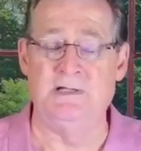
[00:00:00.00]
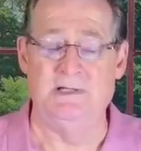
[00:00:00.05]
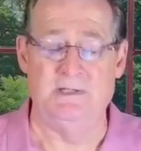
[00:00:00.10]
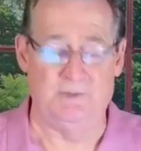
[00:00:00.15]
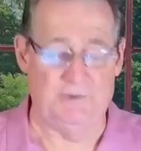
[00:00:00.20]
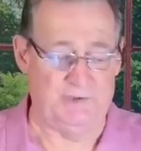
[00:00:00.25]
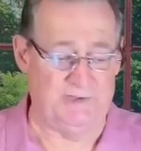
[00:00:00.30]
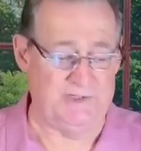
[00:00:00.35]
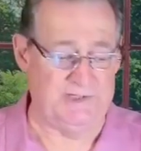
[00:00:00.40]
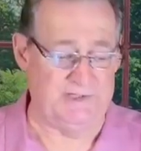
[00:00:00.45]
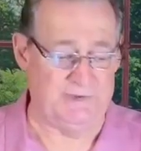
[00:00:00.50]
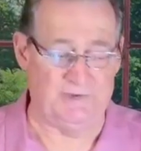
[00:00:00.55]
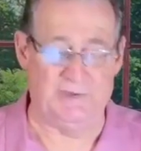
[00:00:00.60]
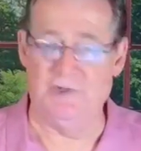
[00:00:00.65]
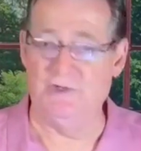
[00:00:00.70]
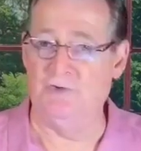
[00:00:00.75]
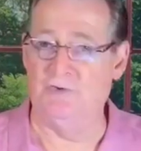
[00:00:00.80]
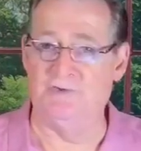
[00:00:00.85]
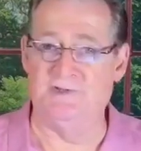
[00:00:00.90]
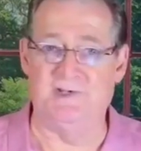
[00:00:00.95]
She,
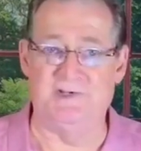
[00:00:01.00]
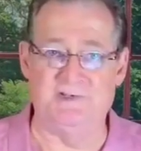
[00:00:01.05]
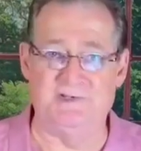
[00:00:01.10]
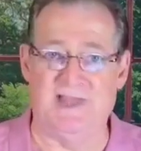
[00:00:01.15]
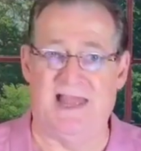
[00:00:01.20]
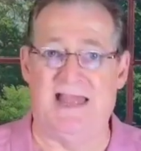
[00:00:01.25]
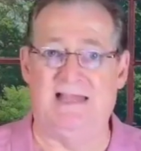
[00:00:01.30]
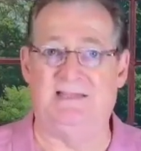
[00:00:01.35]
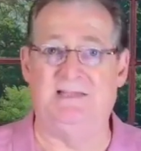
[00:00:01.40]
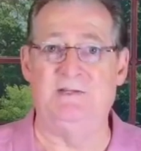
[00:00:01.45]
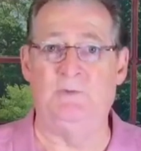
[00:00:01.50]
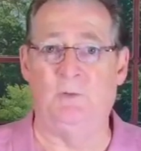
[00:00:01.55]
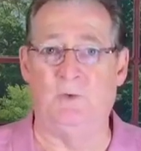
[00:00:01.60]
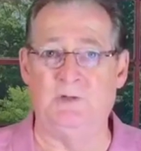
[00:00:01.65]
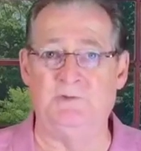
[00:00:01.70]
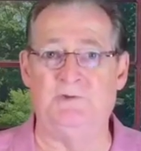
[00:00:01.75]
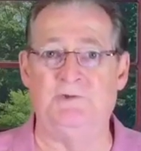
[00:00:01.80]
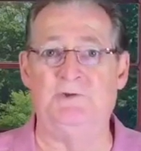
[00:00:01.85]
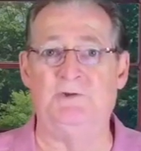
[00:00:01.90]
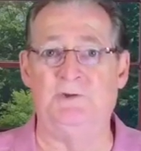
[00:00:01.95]
she knows exactly
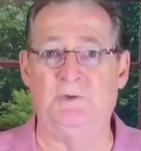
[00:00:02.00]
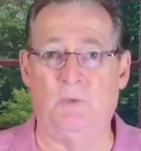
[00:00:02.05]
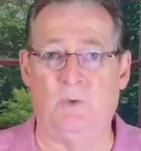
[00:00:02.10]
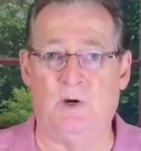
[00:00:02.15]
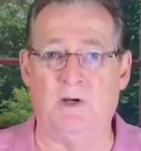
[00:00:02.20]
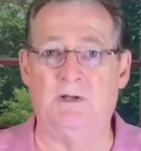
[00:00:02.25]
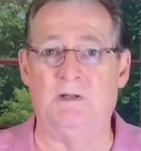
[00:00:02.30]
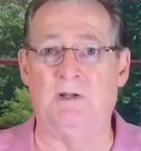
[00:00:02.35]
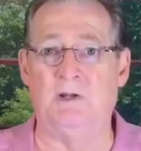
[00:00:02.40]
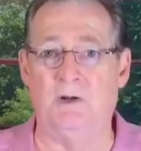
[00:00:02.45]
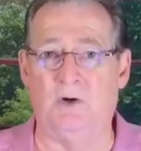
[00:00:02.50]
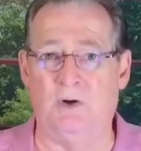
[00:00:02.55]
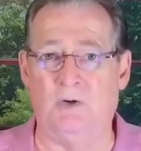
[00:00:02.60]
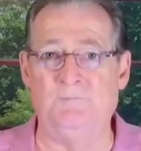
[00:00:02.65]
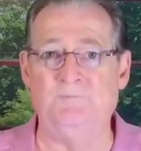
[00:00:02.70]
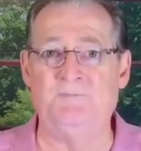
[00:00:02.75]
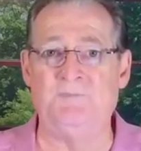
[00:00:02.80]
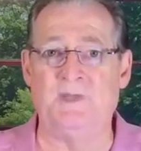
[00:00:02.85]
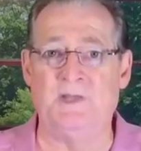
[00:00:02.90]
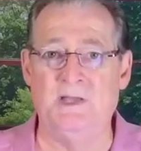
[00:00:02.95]
what to do, where to
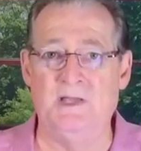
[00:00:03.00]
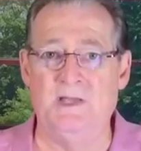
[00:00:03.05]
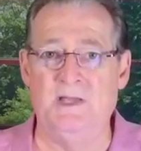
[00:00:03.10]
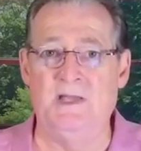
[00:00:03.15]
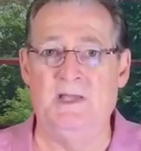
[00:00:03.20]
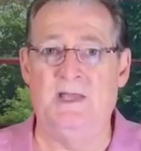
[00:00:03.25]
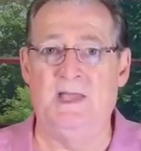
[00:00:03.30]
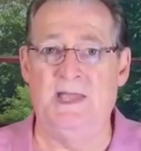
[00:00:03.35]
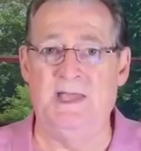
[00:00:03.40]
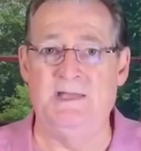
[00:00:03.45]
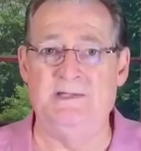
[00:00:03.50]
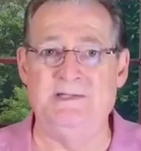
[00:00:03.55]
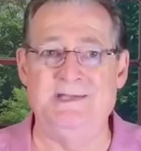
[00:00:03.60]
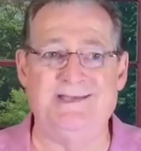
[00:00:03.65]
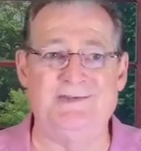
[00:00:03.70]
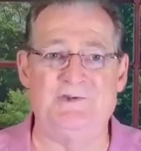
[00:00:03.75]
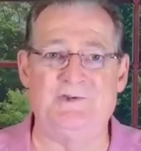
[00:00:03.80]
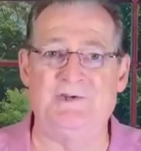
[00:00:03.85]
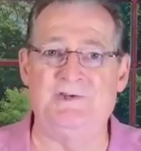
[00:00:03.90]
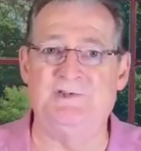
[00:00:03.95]
go, and
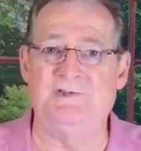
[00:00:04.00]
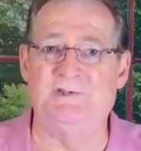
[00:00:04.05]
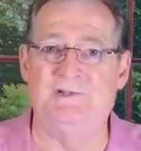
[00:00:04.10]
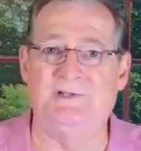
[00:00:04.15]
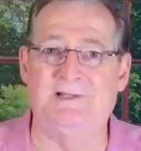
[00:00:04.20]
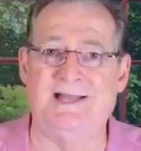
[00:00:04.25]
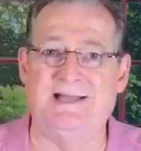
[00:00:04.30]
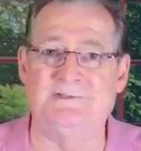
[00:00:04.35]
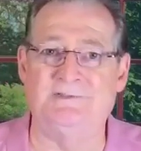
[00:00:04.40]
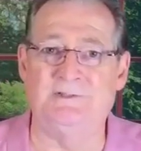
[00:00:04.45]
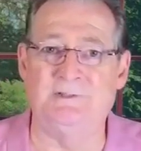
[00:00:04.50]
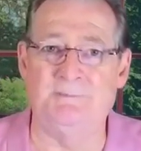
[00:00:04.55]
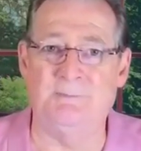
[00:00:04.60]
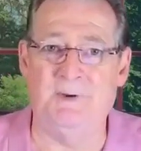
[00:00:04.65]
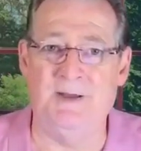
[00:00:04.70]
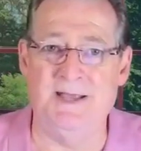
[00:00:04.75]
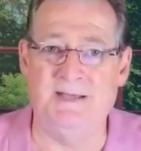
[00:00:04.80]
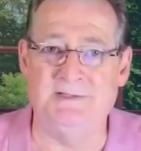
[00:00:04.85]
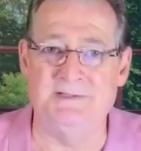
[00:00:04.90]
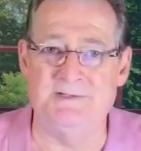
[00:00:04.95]
yet she's still out there
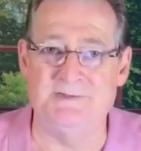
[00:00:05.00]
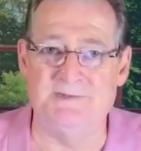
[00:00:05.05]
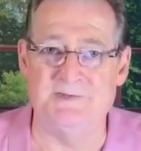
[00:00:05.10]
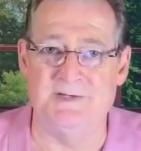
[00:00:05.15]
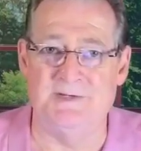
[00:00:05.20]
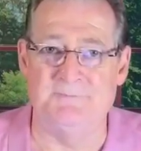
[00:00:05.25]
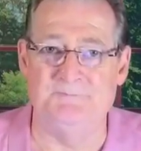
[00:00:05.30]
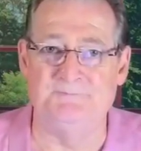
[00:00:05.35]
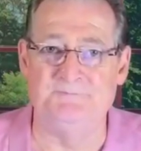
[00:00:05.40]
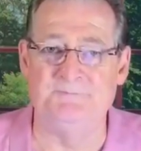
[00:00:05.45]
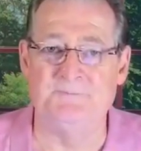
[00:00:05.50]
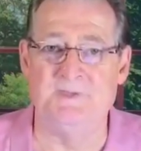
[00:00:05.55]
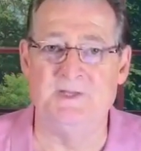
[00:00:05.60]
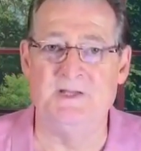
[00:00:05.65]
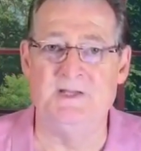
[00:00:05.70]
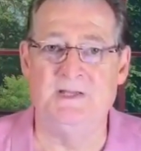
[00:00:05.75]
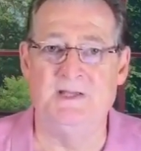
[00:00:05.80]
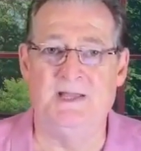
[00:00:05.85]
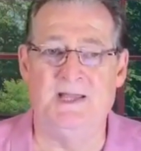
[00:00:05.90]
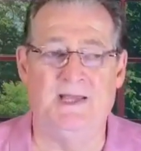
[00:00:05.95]
practicing.
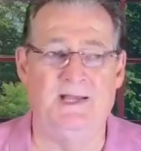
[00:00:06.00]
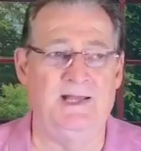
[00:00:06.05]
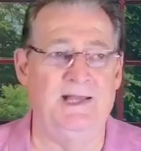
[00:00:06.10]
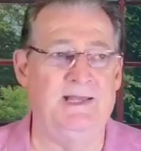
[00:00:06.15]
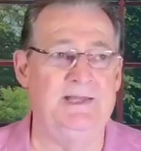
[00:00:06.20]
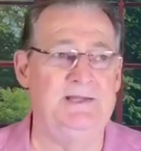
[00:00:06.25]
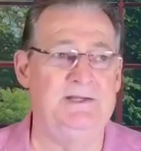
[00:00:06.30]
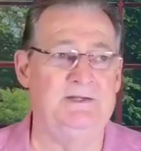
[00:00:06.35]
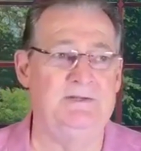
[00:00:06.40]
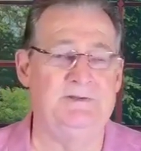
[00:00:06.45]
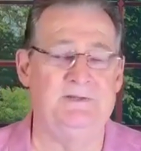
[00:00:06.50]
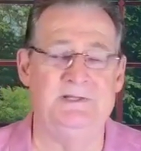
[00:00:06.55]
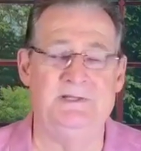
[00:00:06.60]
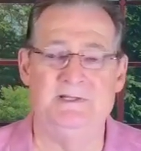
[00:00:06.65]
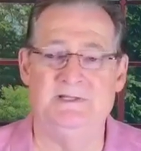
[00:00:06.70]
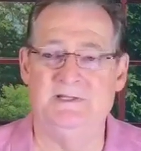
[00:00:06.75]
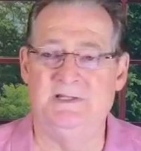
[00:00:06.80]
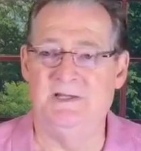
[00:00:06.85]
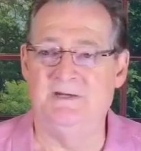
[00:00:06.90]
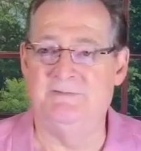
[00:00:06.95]
And I hear,
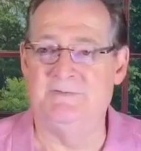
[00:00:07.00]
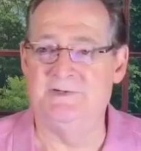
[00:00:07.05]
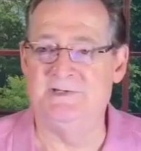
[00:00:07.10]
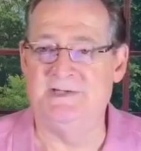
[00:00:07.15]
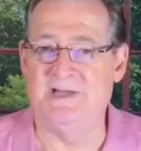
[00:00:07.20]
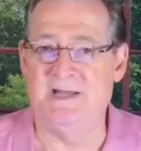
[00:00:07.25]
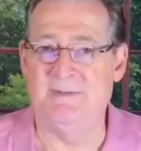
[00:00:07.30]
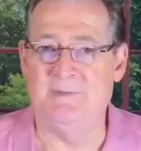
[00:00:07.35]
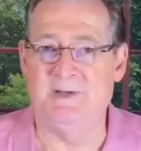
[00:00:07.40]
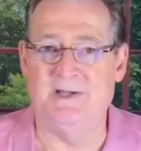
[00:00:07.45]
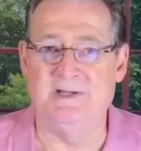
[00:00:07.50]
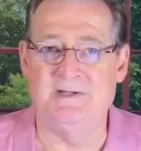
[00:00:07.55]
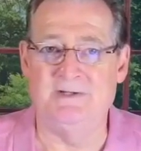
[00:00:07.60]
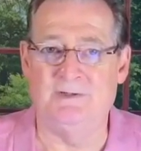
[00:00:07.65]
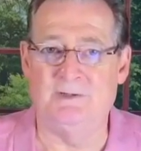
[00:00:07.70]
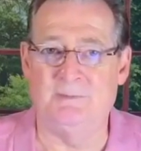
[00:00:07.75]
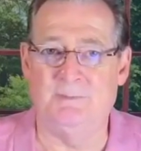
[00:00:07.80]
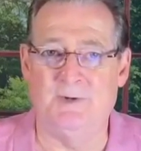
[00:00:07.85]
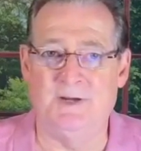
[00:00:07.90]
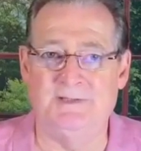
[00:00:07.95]
every time I hear
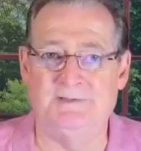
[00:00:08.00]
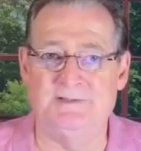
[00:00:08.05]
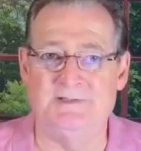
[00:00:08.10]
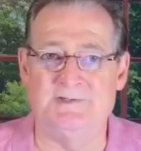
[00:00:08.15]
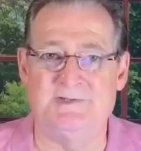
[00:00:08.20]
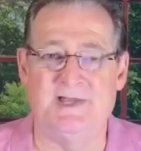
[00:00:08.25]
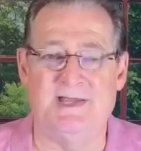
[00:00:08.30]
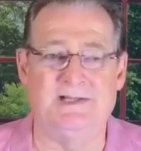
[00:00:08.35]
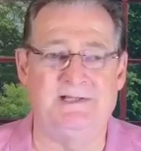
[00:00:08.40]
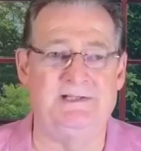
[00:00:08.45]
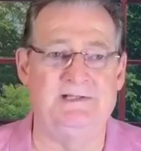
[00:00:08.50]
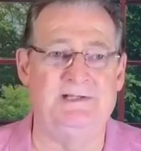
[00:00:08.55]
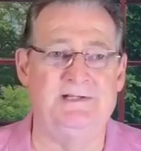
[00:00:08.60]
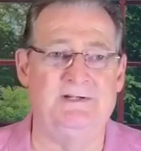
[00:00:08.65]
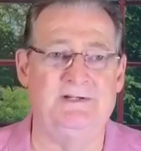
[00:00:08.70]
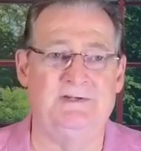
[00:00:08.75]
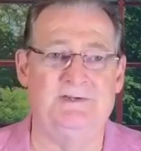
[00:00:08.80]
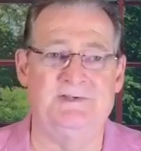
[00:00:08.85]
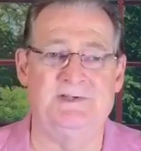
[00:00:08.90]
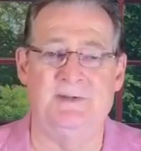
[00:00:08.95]
her practice, I can
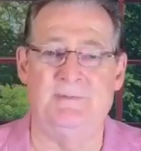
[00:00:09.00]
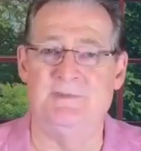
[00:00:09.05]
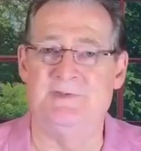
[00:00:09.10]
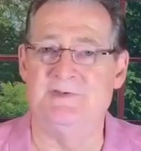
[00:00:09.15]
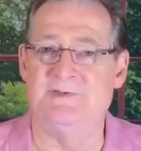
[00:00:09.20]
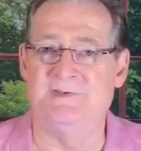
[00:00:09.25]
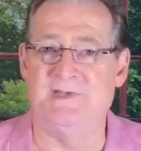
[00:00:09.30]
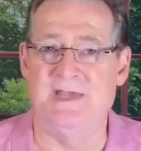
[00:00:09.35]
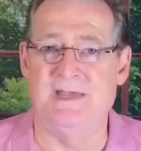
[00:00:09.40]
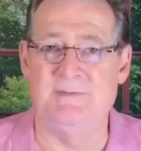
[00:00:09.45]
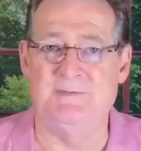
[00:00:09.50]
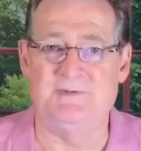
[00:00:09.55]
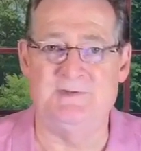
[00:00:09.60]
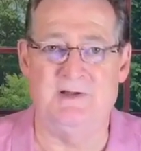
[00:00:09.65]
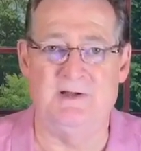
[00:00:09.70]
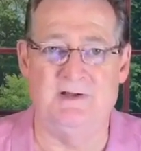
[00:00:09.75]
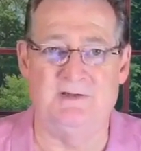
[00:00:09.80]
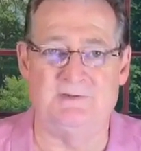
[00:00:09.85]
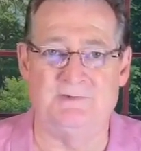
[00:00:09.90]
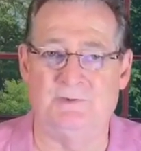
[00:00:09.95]
hear some of the same
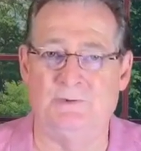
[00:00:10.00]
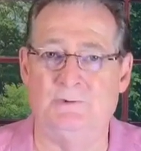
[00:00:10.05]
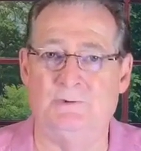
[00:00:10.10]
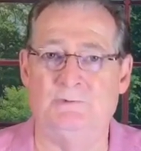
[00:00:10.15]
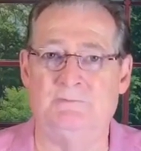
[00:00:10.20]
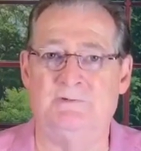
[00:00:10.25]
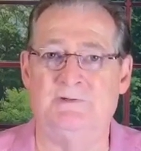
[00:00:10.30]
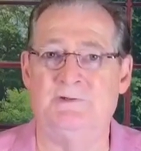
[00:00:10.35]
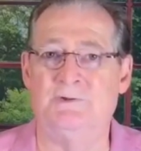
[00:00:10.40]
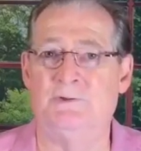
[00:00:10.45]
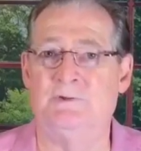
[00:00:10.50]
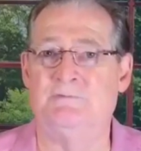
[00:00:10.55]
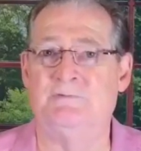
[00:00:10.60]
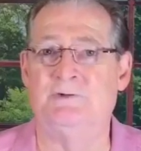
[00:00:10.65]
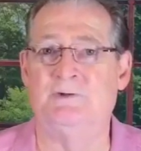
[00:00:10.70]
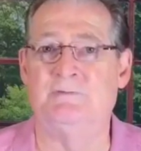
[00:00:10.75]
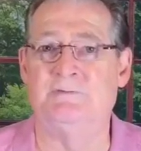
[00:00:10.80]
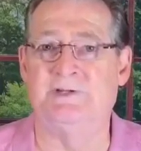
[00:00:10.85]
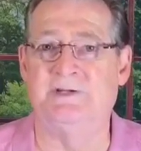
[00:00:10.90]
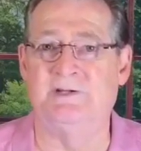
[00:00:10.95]
songs over and over
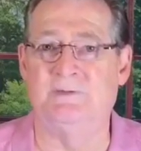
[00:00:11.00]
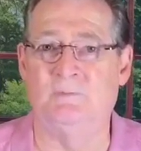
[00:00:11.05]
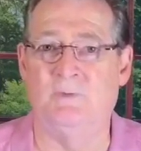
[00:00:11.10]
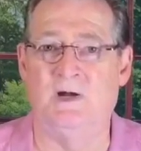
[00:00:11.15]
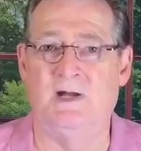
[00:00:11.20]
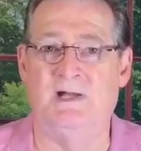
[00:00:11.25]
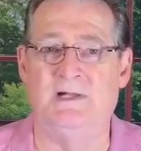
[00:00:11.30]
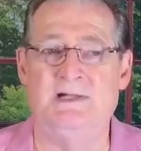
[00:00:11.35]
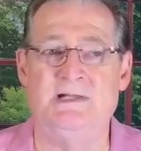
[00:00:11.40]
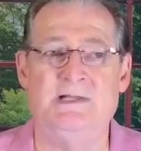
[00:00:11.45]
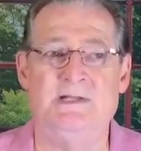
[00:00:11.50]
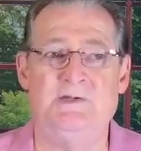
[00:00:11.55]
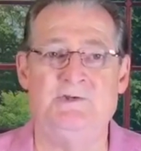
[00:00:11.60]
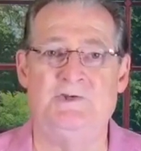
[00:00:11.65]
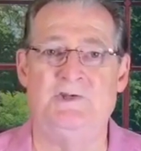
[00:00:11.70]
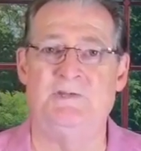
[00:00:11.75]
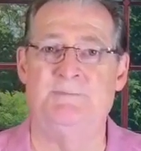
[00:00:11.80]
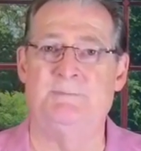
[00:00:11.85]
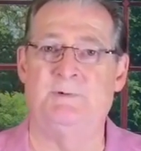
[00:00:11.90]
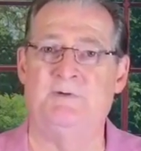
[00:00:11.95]
and over again. Why?
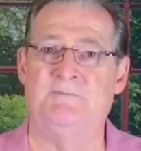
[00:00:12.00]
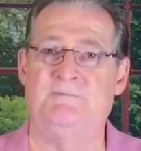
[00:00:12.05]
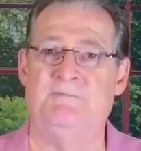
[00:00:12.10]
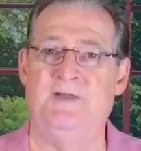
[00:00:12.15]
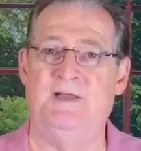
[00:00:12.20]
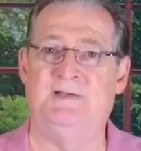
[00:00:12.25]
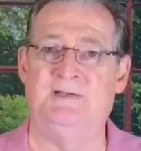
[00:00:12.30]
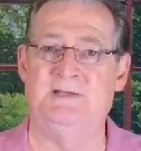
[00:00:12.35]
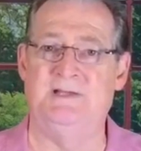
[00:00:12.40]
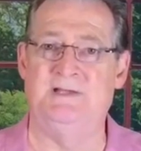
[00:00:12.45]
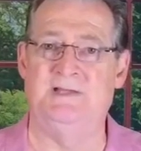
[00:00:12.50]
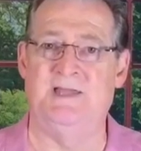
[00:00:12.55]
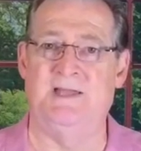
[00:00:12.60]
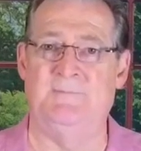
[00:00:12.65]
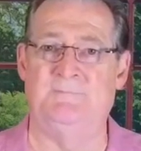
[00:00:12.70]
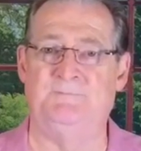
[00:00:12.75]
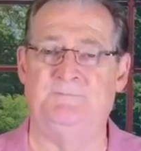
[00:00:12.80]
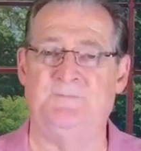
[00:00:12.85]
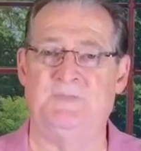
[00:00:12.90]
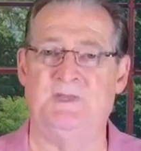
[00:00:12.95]
She's perfecting that.